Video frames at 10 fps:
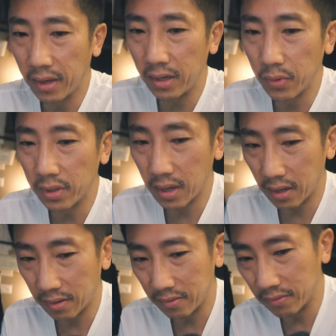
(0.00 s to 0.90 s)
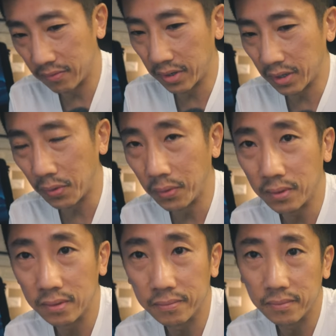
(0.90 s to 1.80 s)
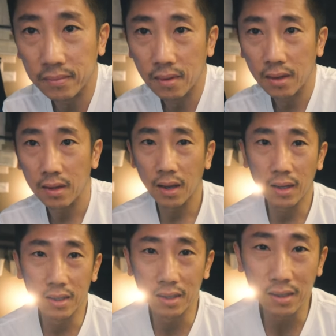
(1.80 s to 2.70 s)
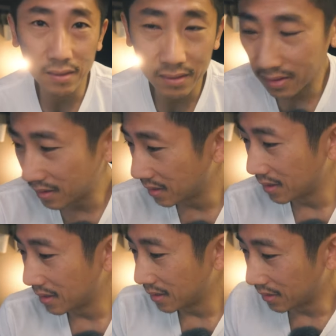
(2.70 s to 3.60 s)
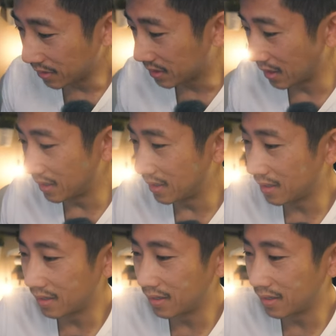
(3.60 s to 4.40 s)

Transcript: Anyway, yeah, very cool. I dig it. Looks good.